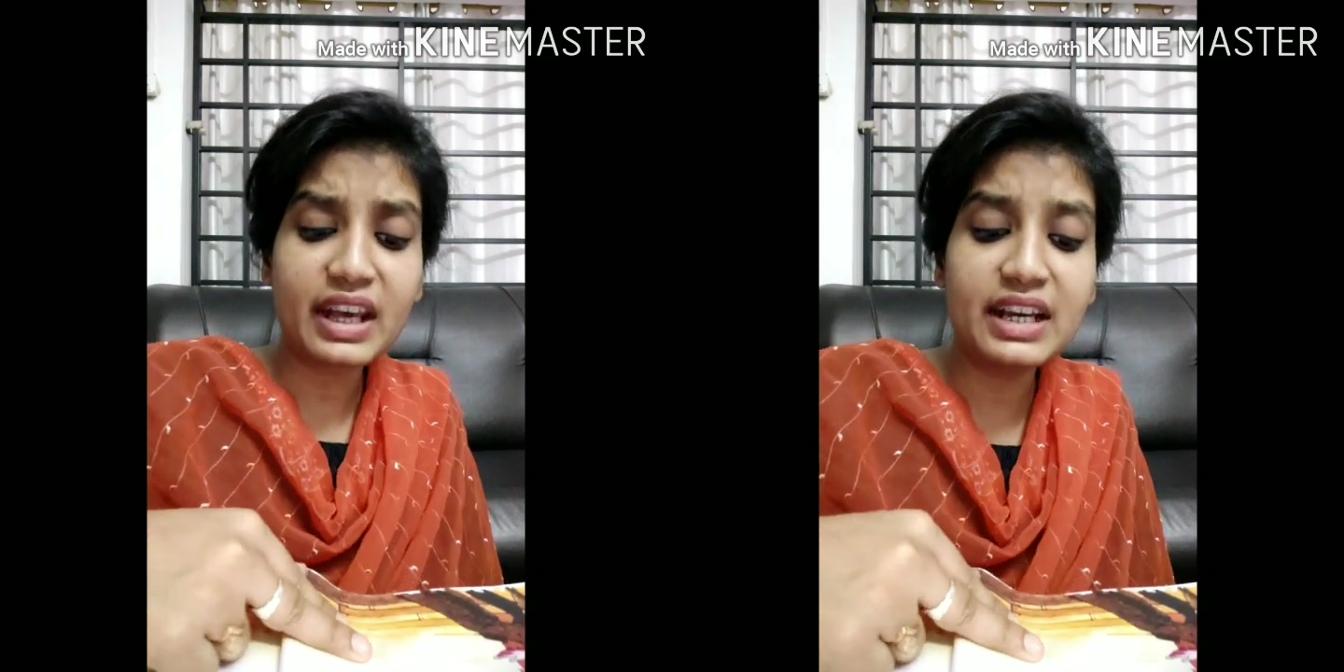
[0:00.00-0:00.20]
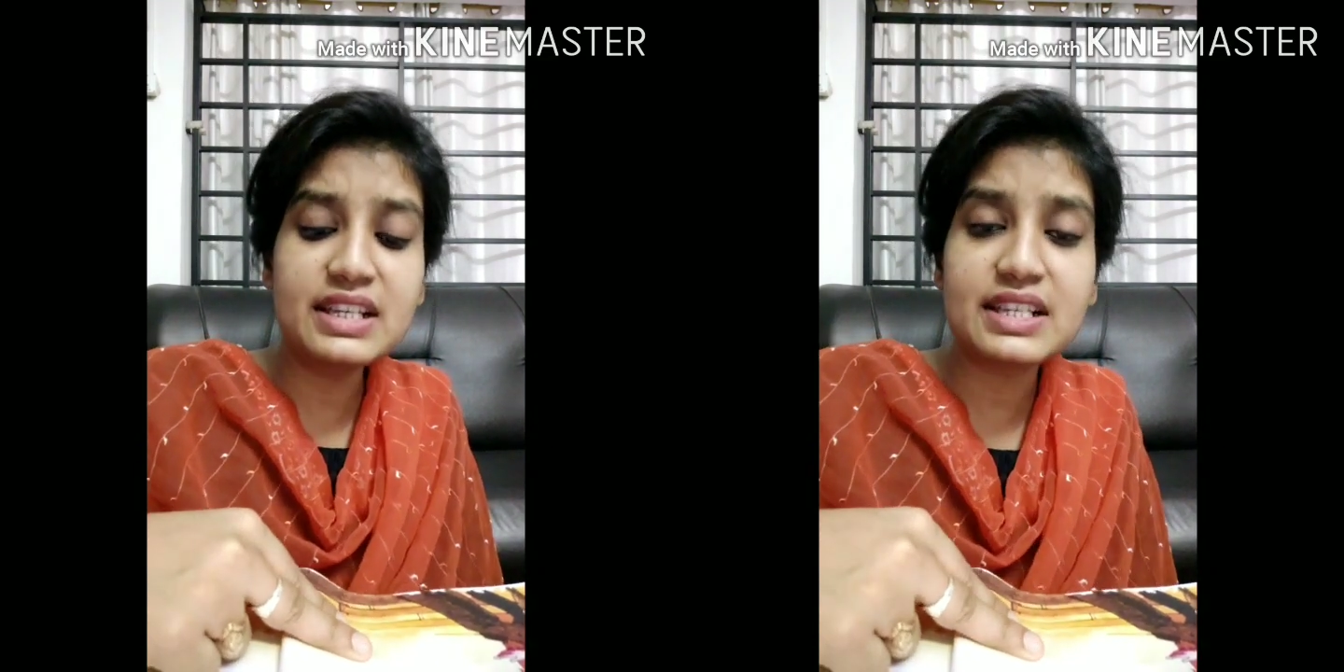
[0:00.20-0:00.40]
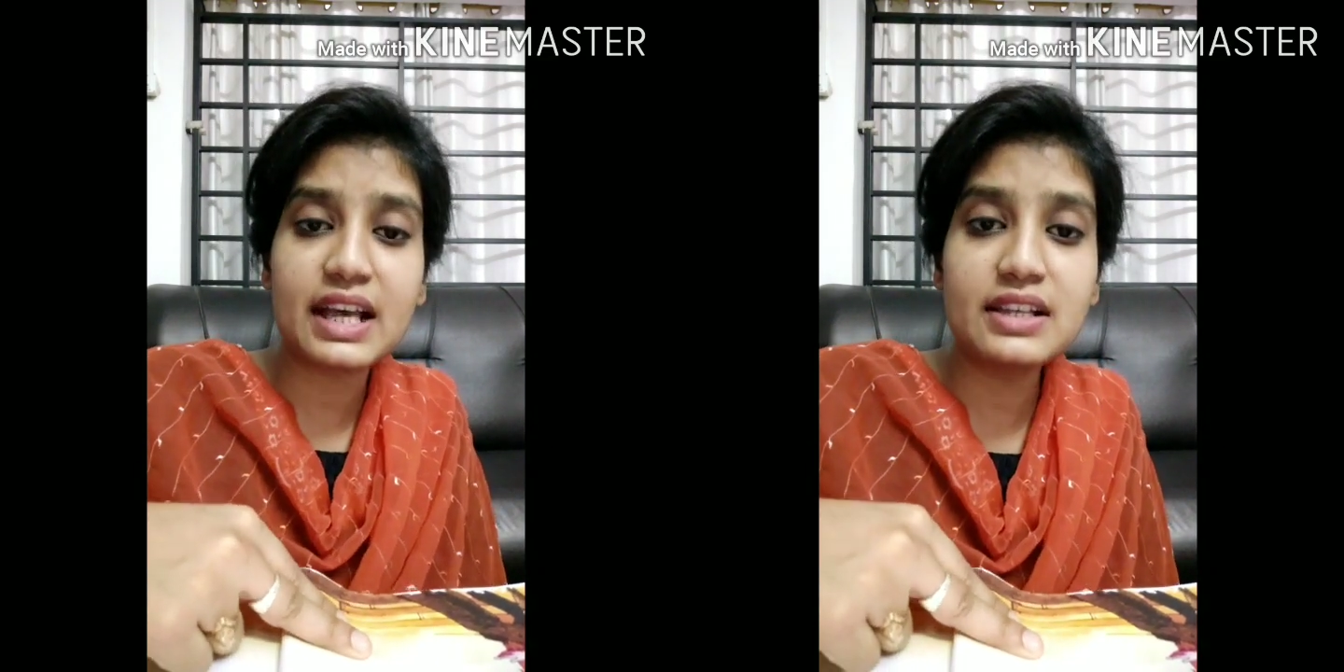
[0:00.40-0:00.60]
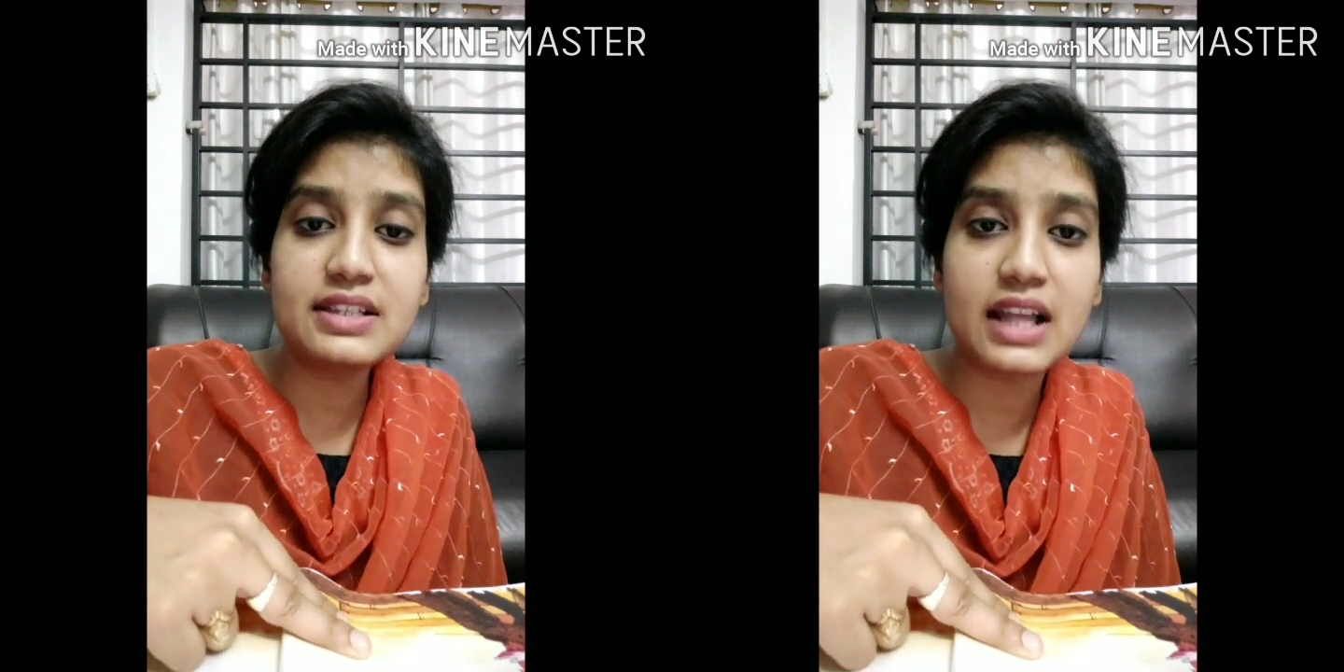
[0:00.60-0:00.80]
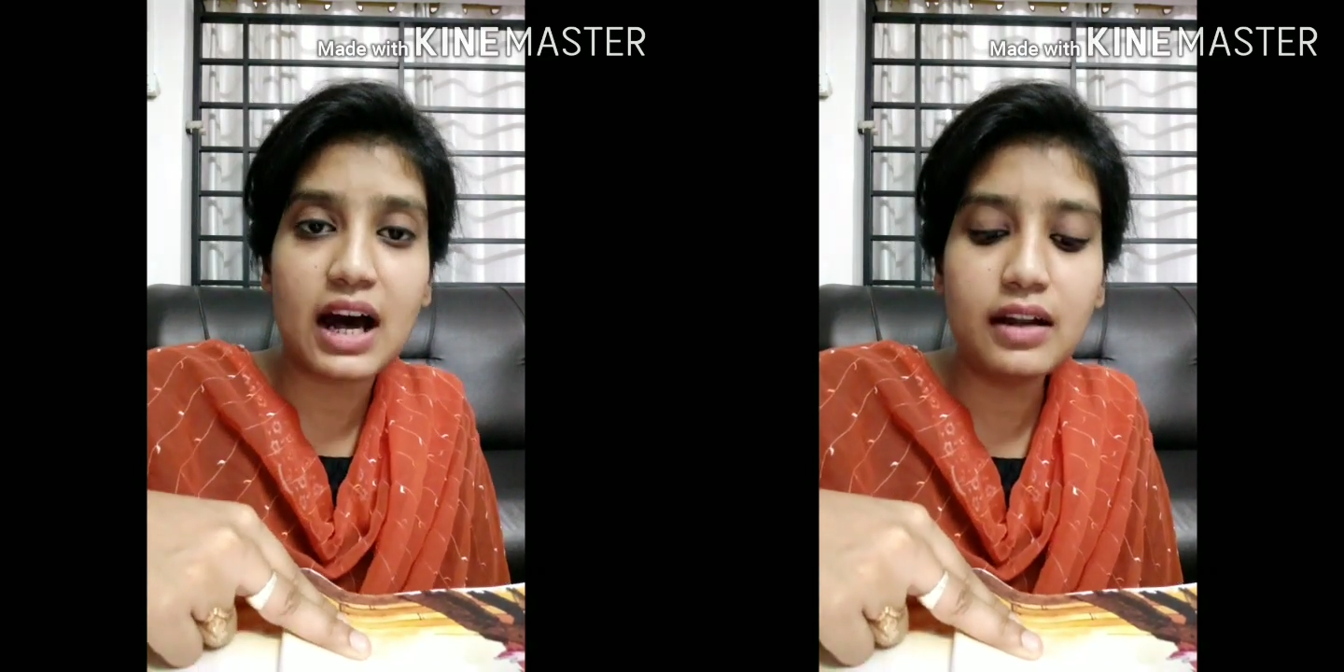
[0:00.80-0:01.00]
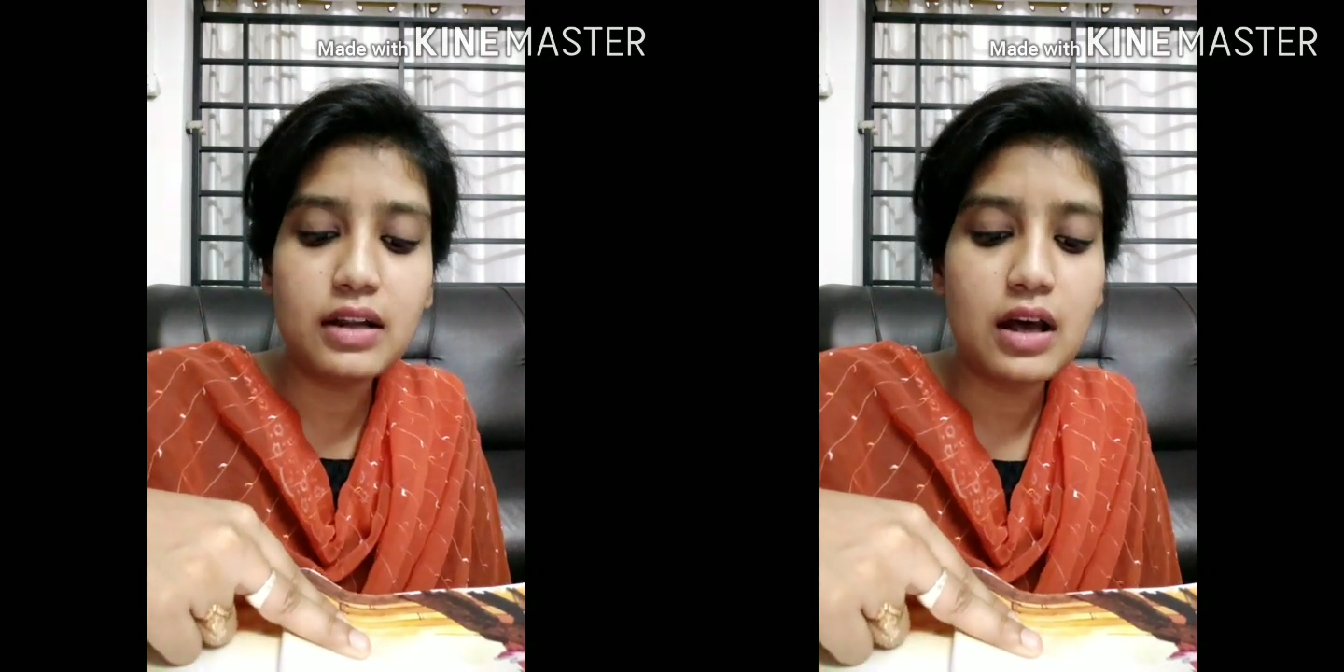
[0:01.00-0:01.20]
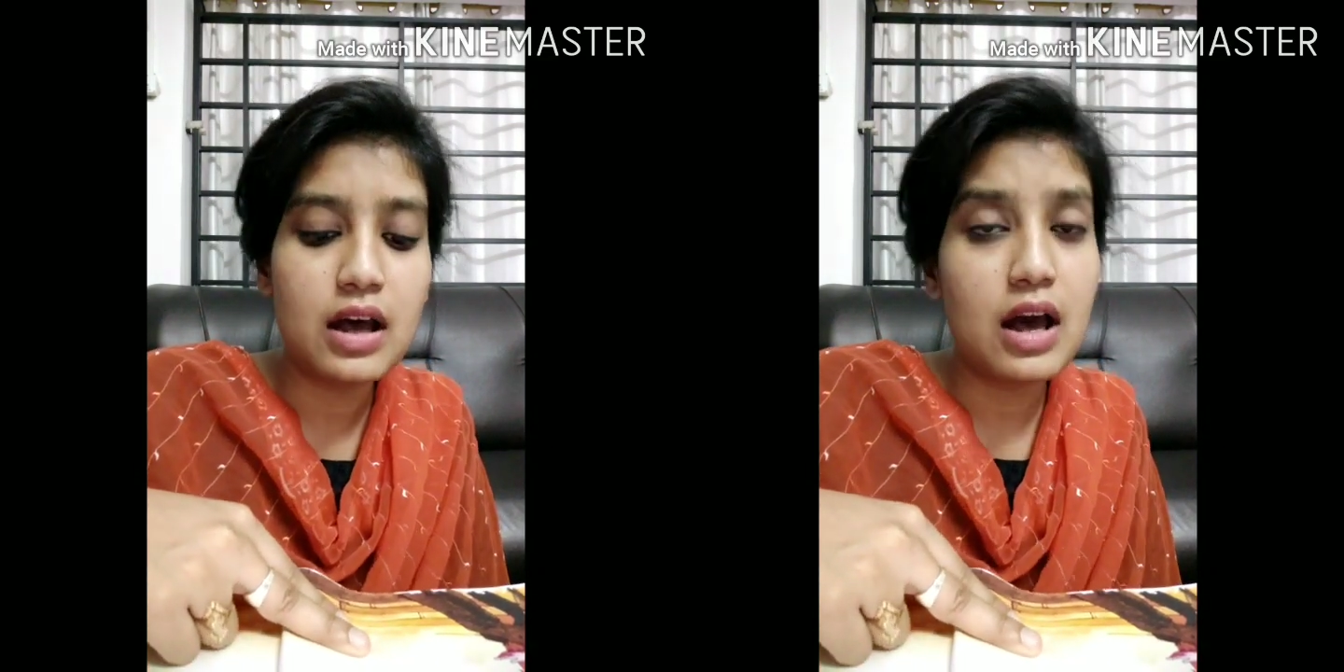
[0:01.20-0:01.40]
He says that,